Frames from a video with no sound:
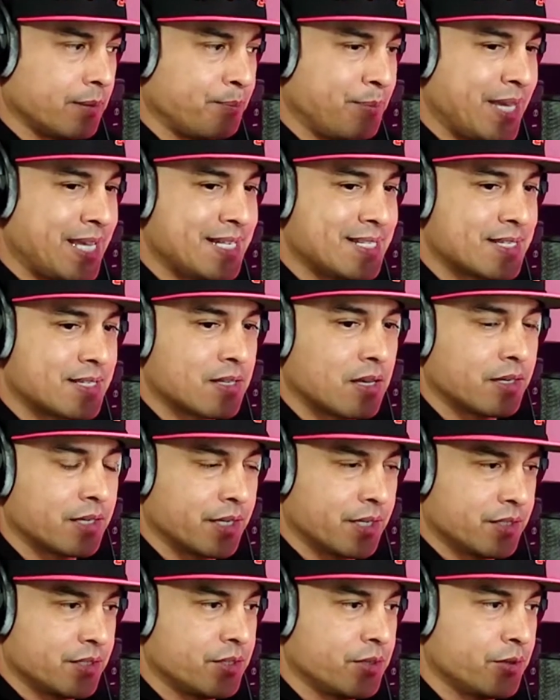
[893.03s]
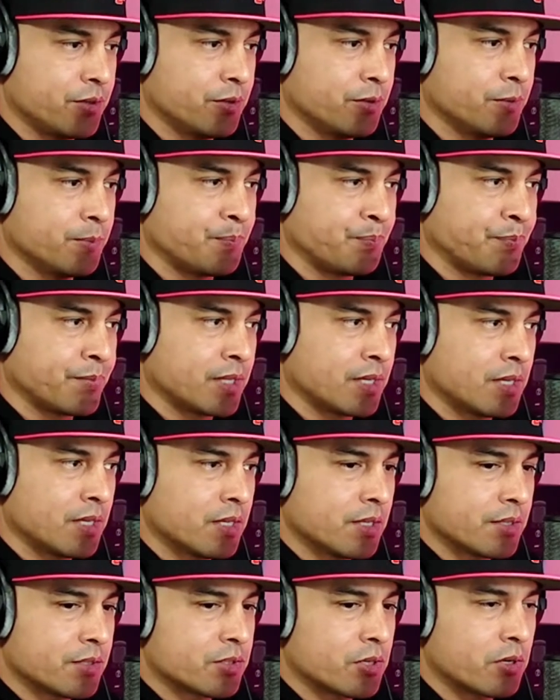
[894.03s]
being sung into.
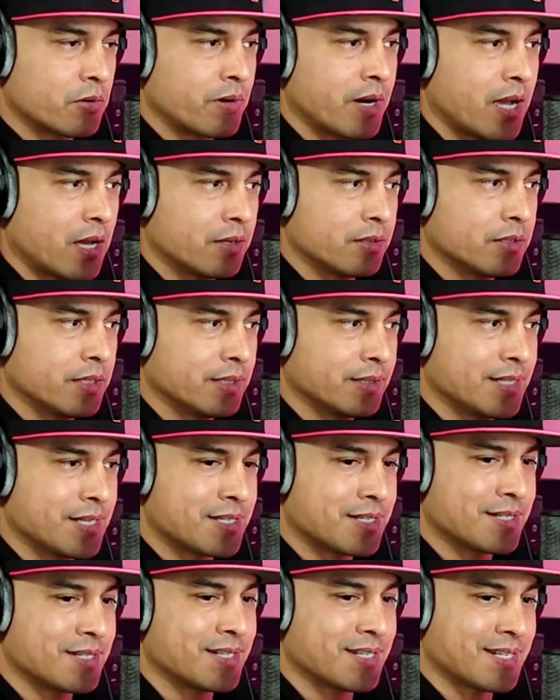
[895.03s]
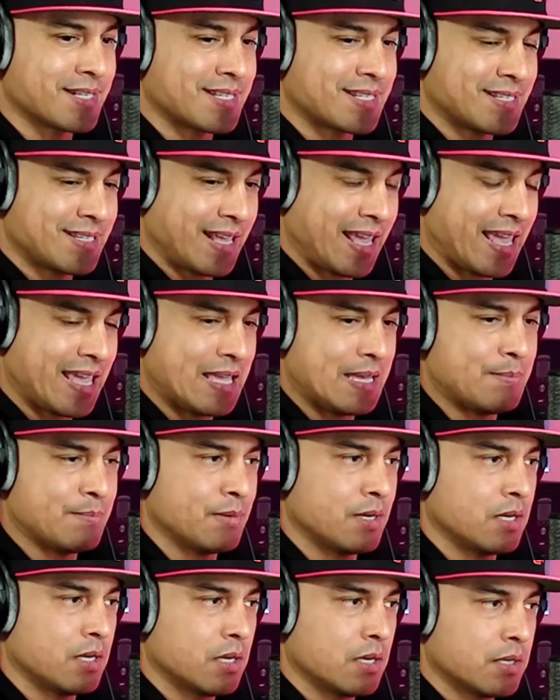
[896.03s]
Turn around, listen to the
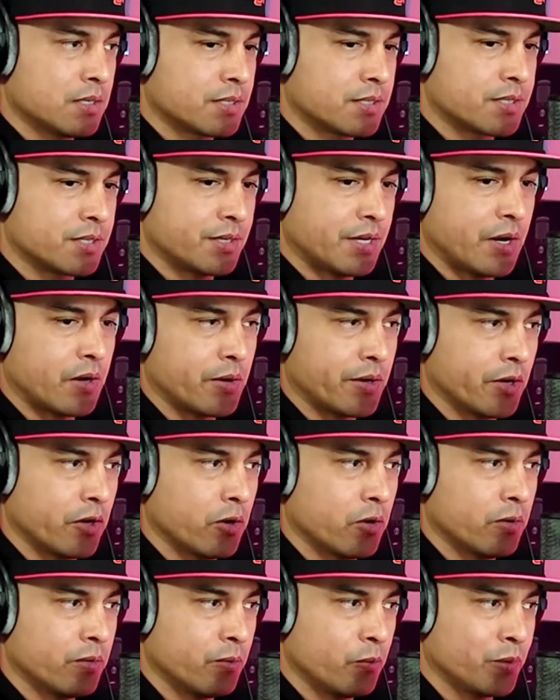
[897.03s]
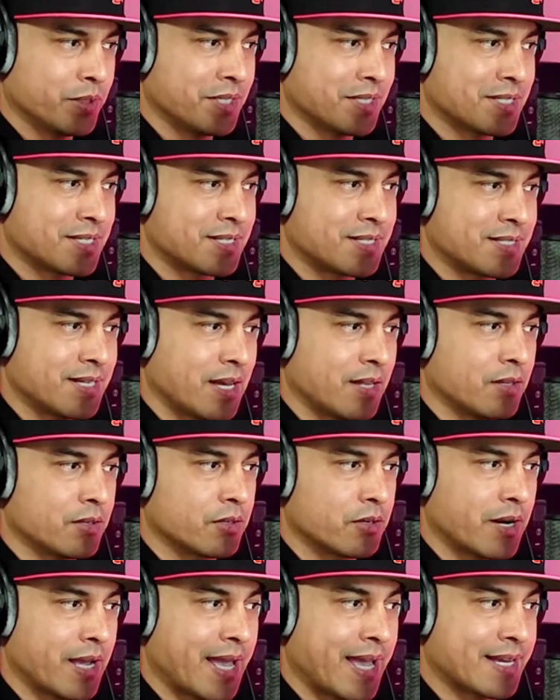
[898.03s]
same scenario with the
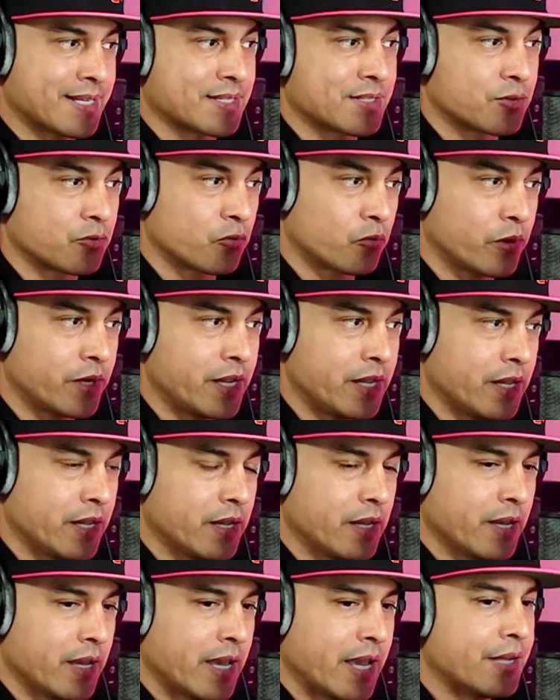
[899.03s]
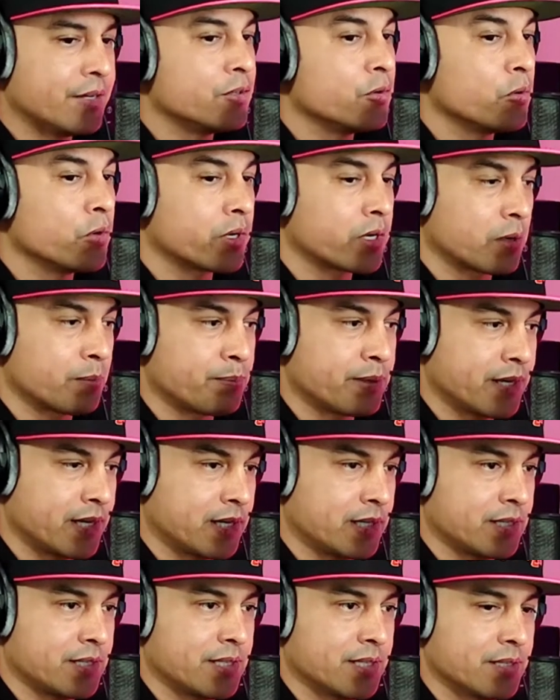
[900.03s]
Stellar X3, and do a
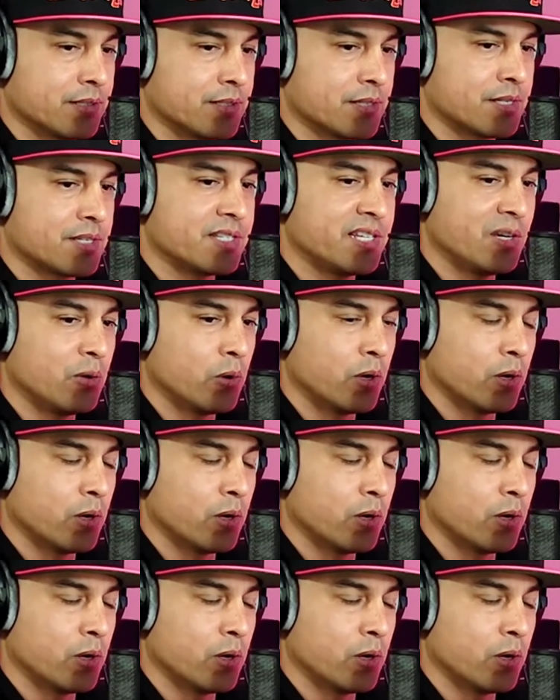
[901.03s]
comparison to see